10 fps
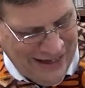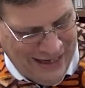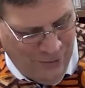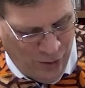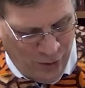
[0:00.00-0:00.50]

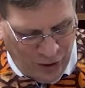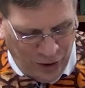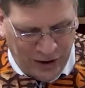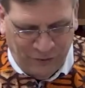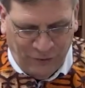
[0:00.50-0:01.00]
and we're going to
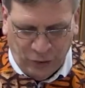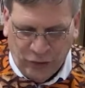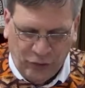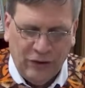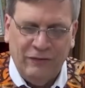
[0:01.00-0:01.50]
look at the
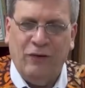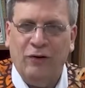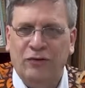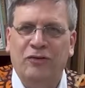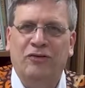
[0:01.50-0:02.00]
first three
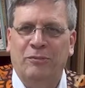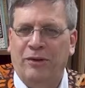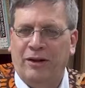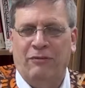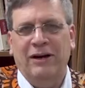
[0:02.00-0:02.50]
verses, some
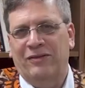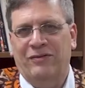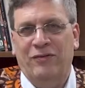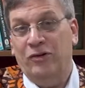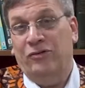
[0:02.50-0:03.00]
of the
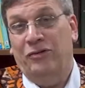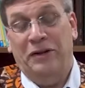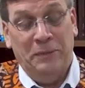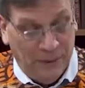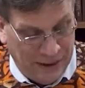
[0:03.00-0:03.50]
greatest verses
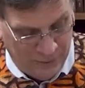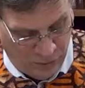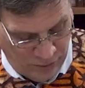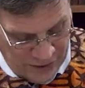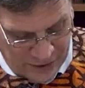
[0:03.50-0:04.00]
in the Bible.